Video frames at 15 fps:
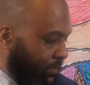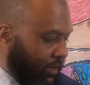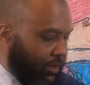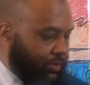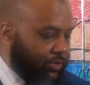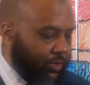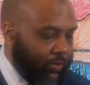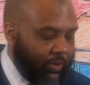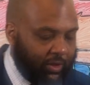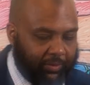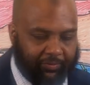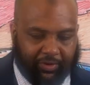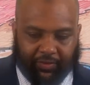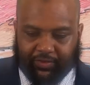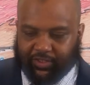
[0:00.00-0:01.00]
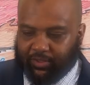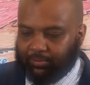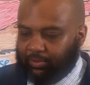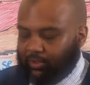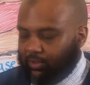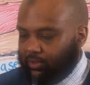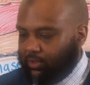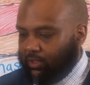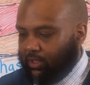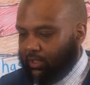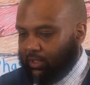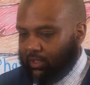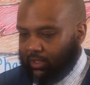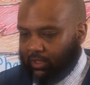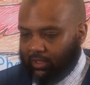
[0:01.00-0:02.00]
So very simple
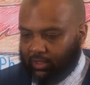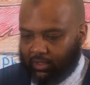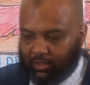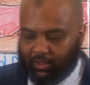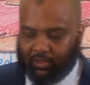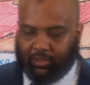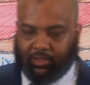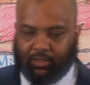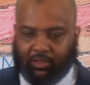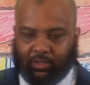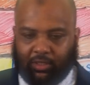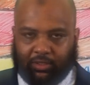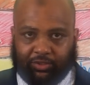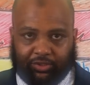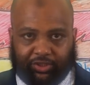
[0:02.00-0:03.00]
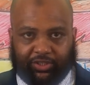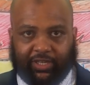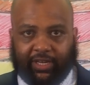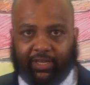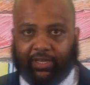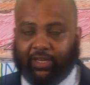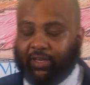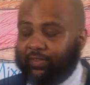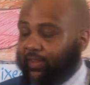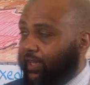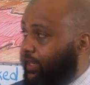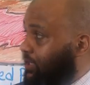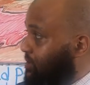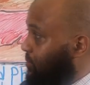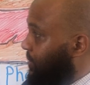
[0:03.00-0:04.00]
understanding, and
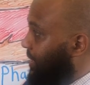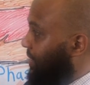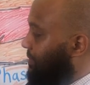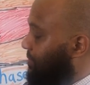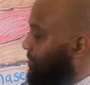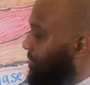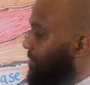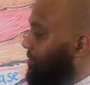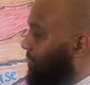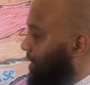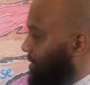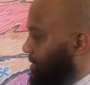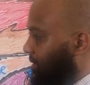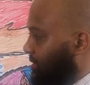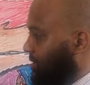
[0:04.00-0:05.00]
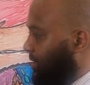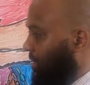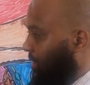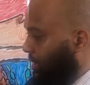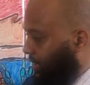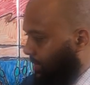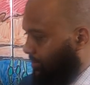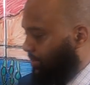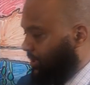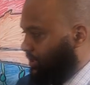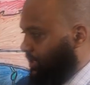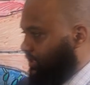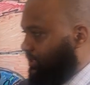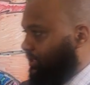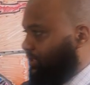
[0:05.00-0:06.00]
that is we have three phases in
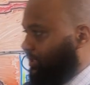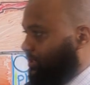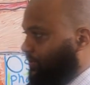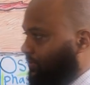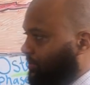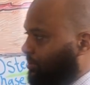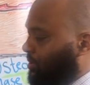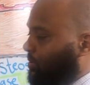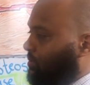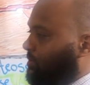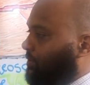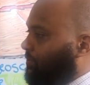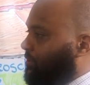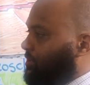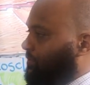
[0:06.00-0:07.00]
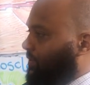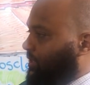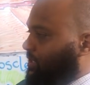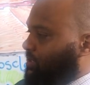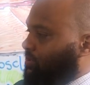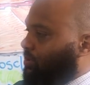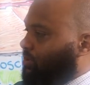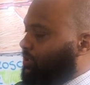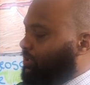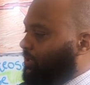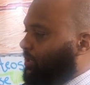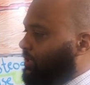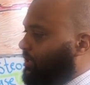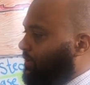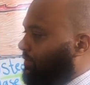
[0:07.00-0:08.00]
Paget's disease of the bone. The first phase is the
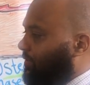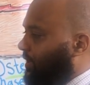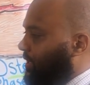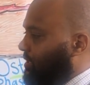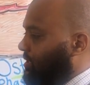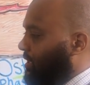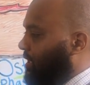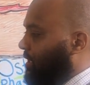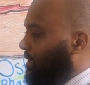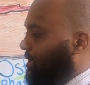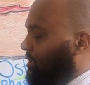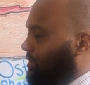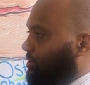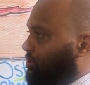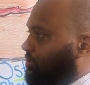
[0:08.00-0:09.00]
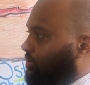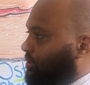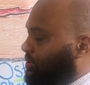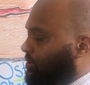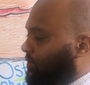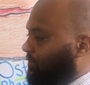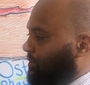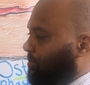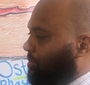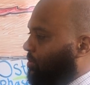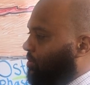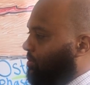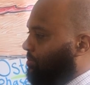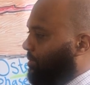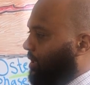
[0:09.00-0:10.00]
osteolytic phase, destruction of the
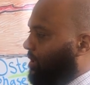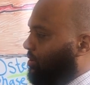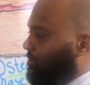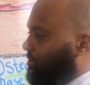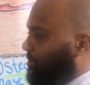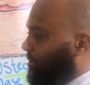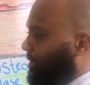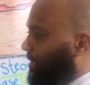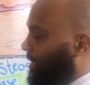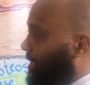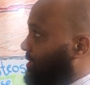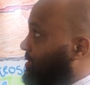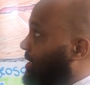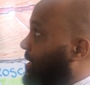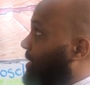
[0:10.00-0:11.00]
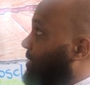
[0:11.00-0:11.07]
bone by osteoclast.